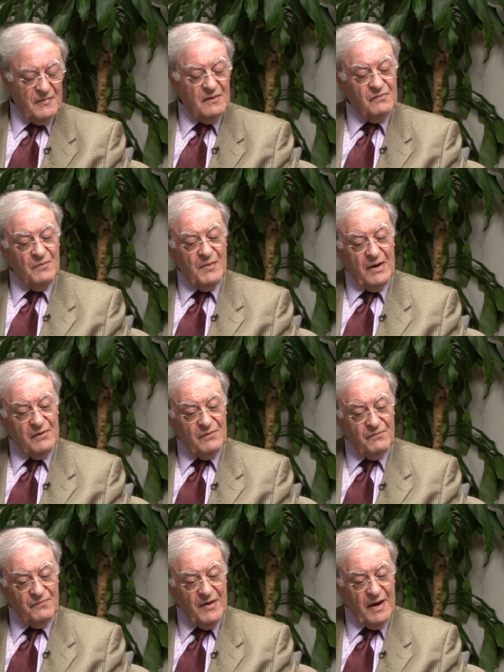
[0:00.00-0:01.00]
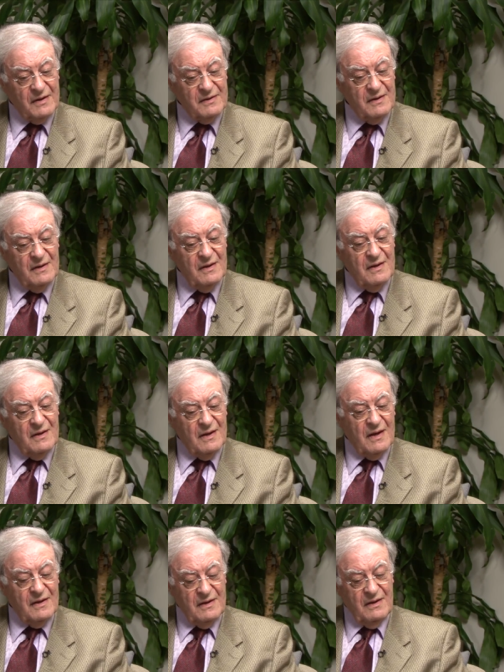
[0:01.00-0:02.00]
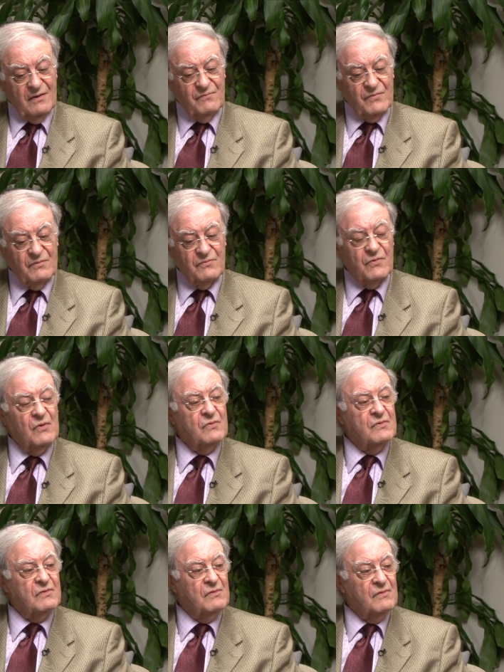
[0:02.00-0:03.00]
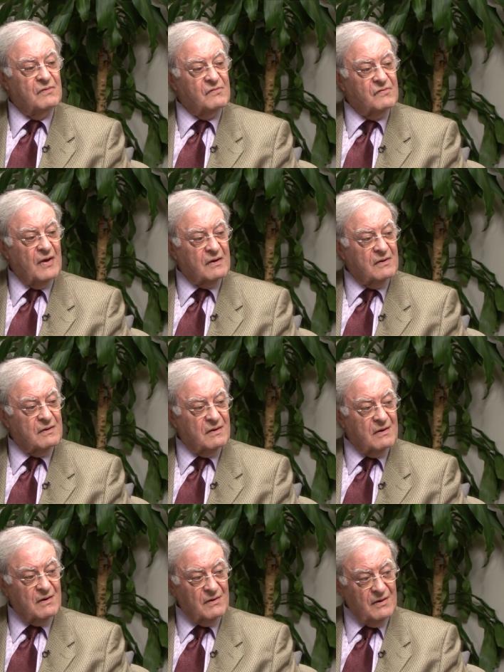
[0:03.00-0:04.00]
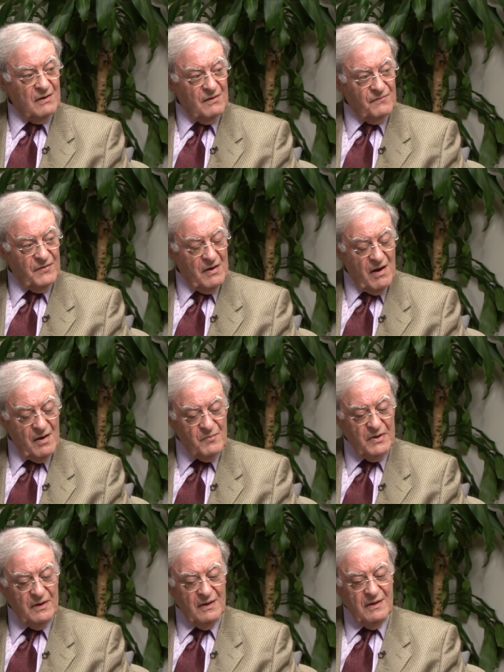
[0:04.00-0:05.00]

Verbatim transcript: As a matter of fact, I even wrote to the Secretary of the Army,